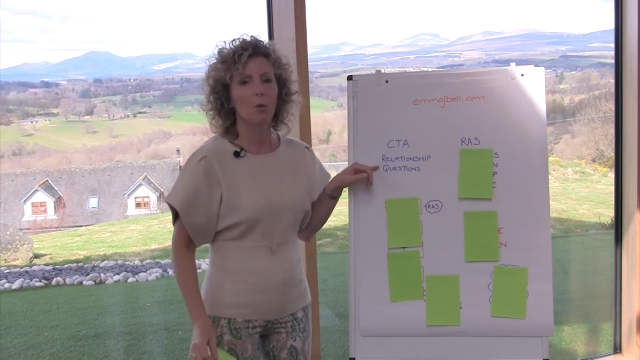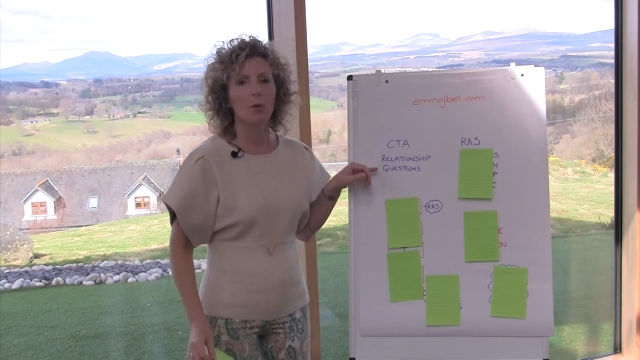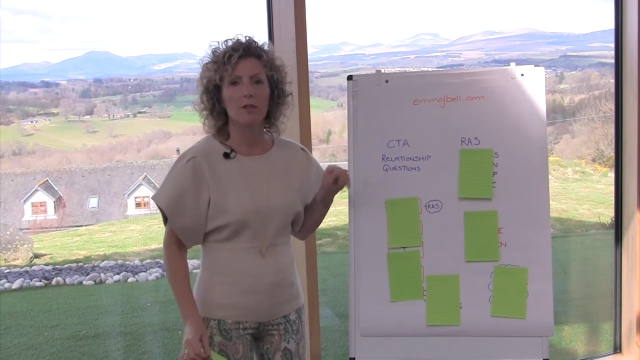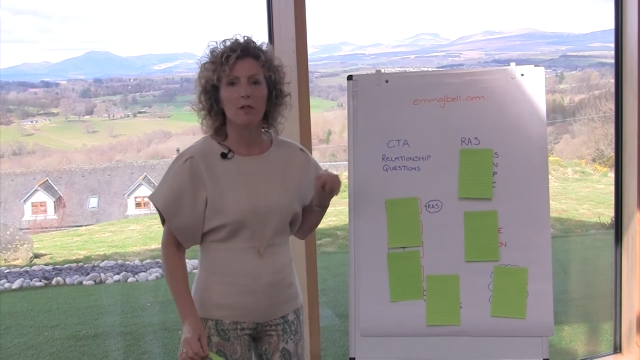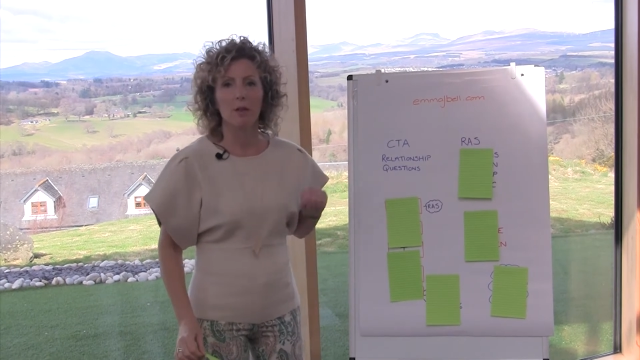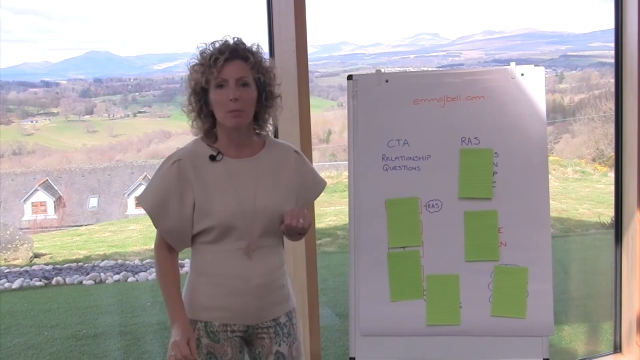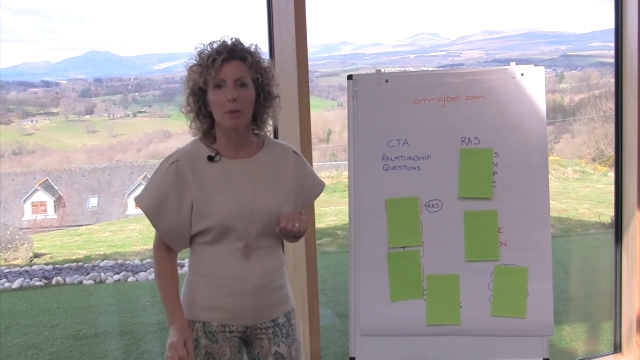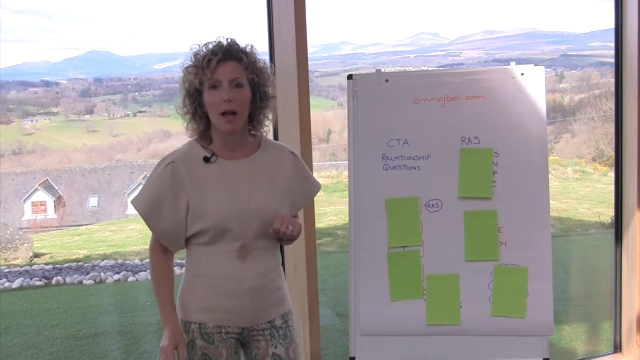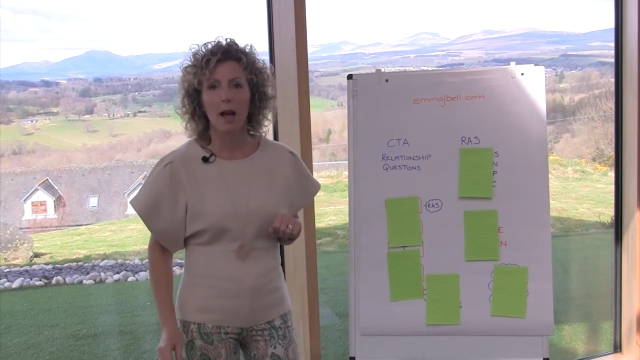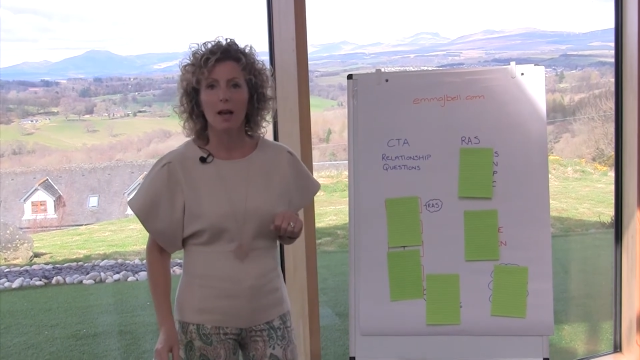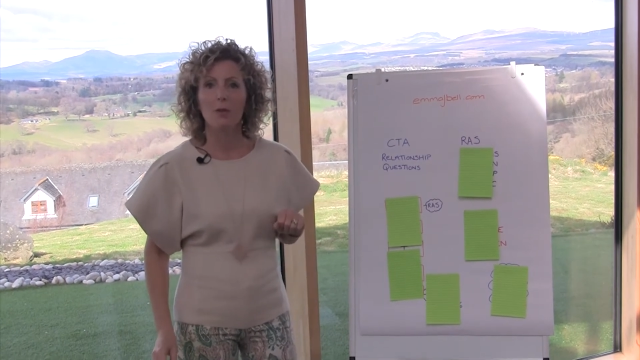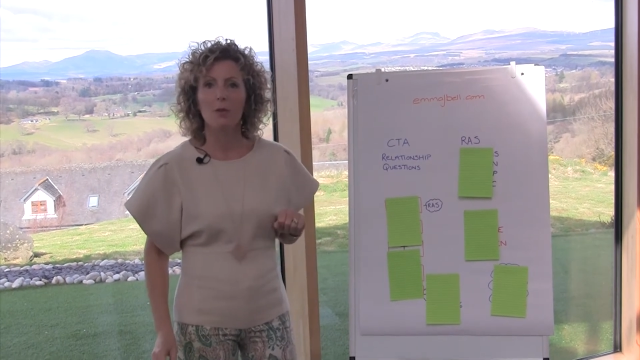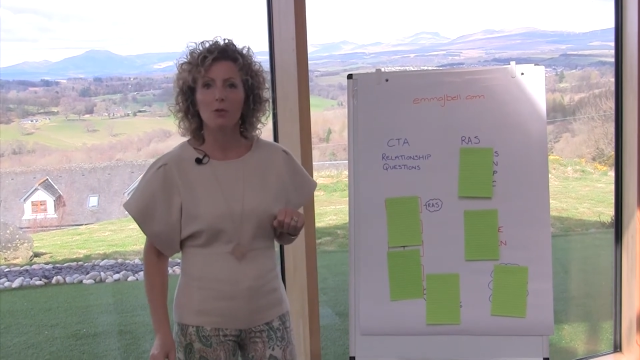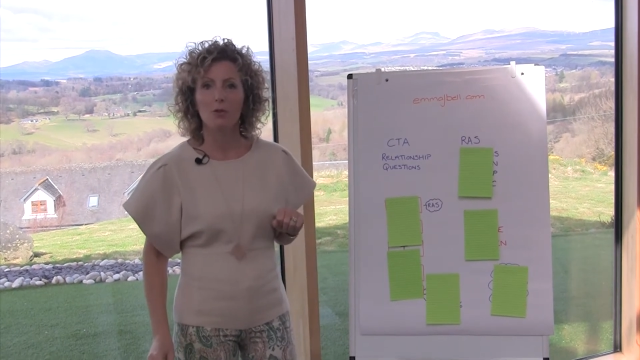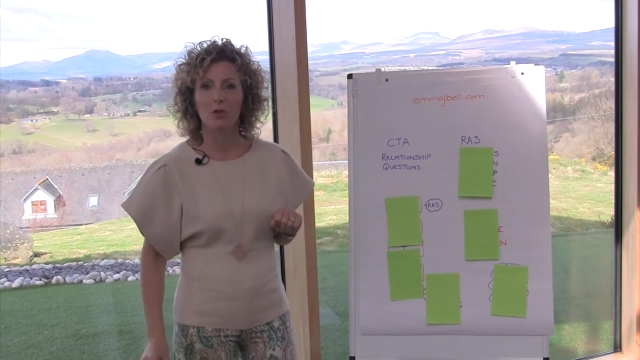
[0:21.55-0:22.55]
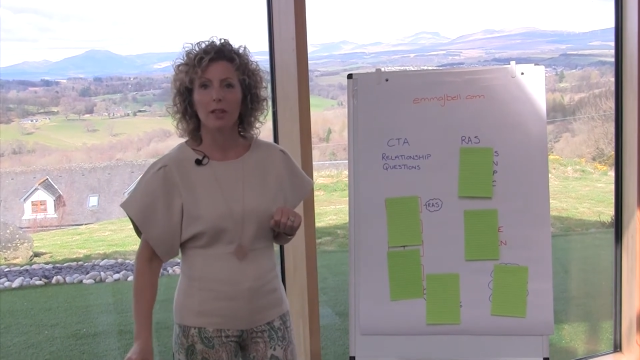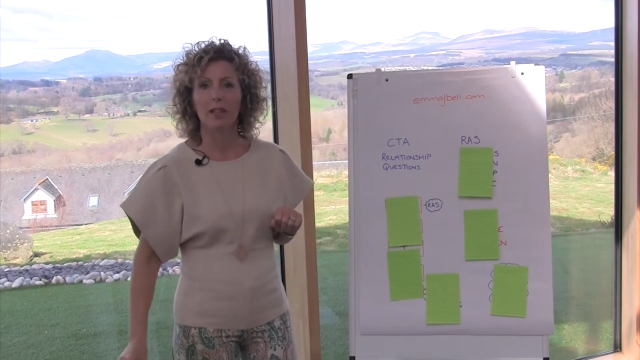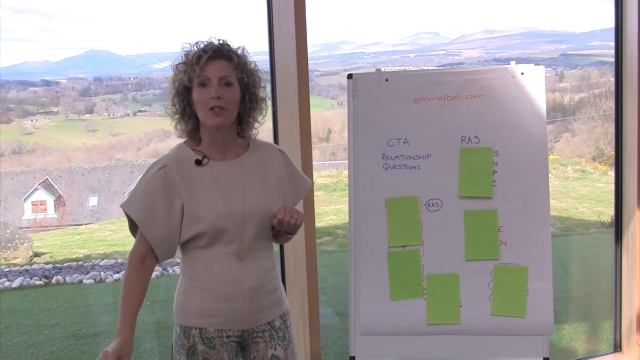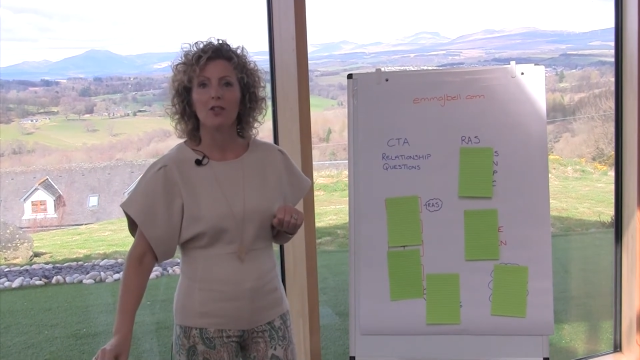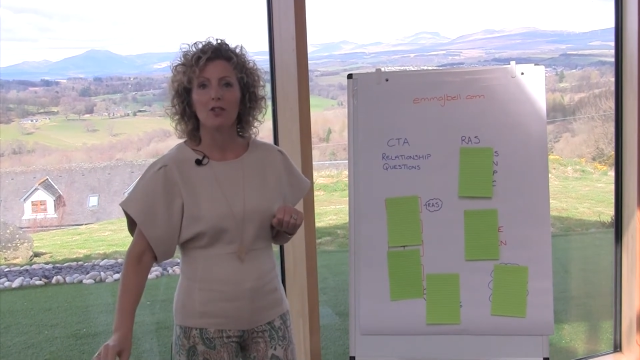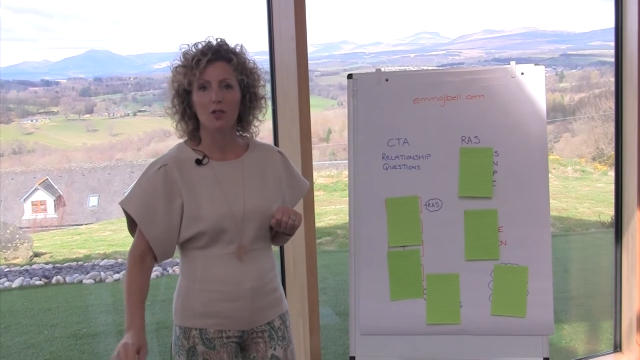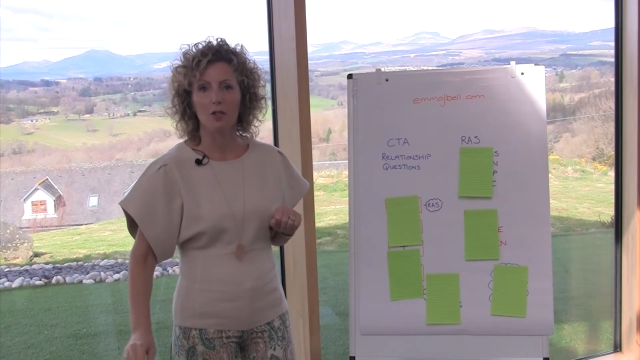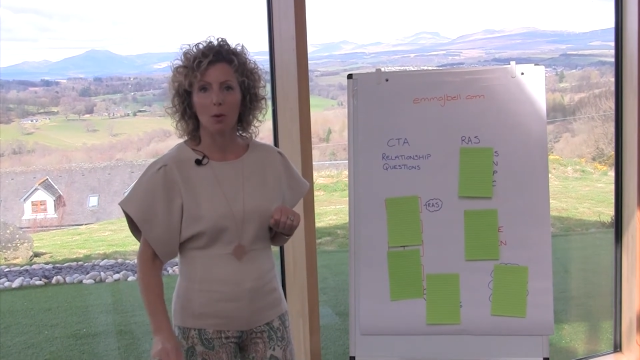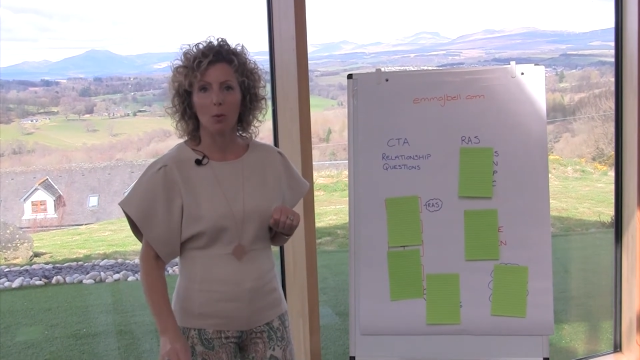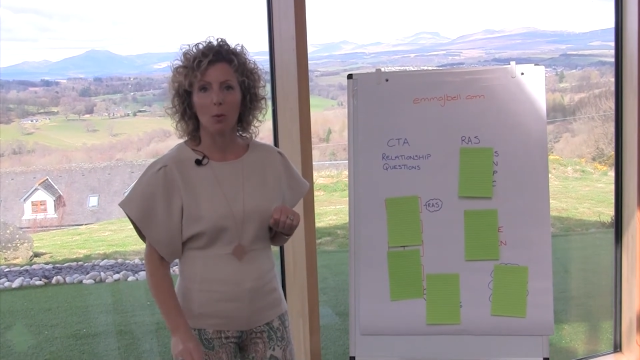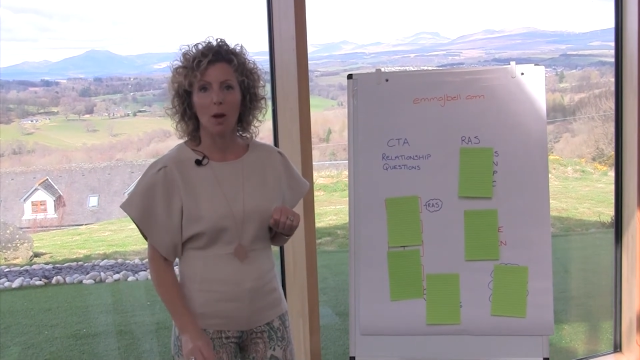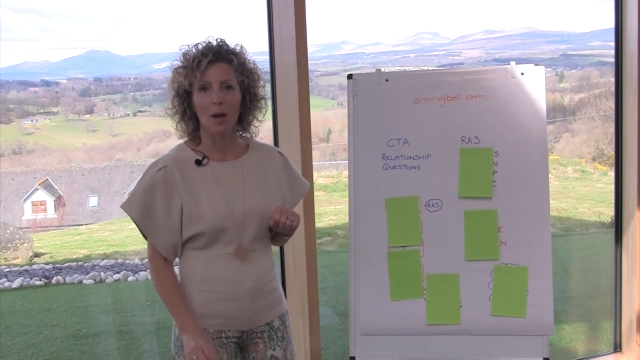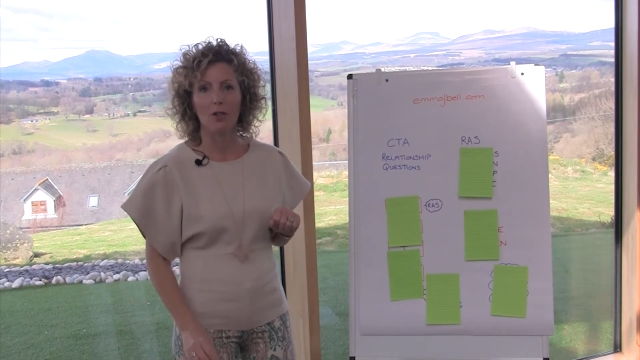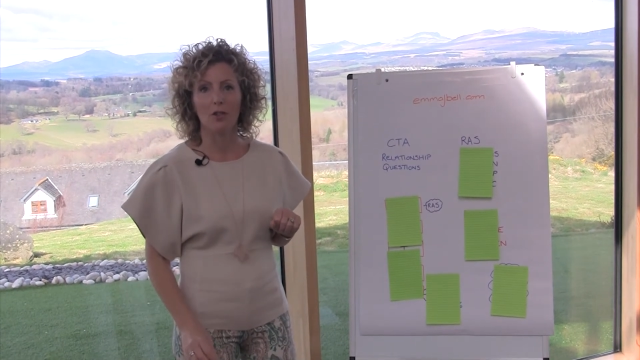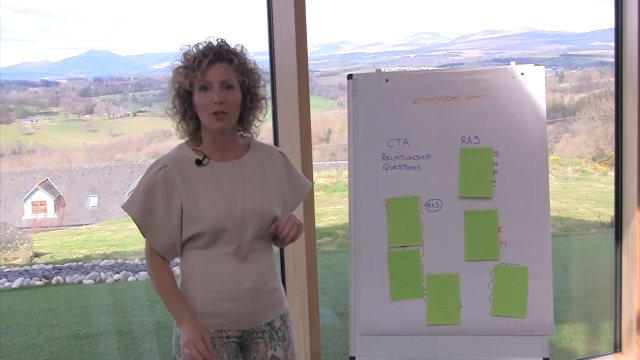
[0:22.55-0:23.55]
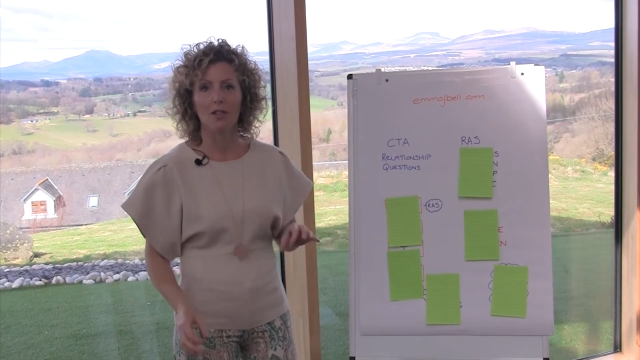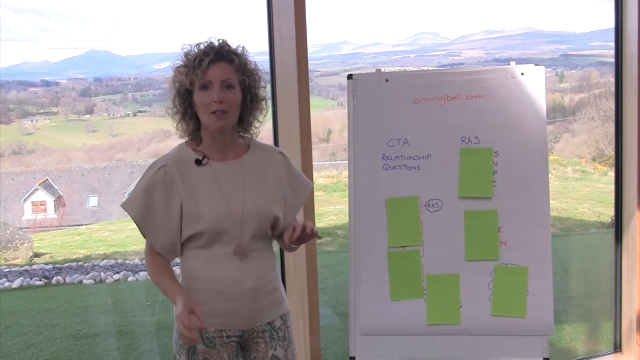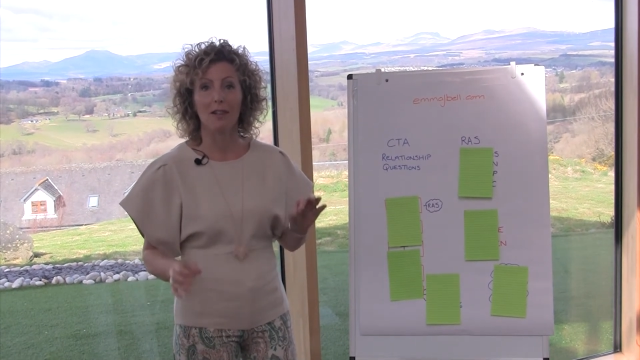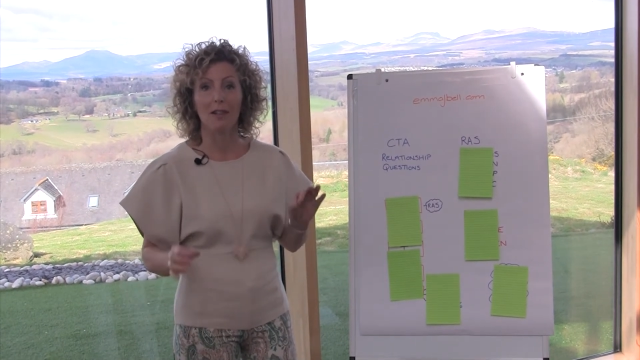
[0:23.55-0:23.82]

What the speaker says: was to apply those relationship questions,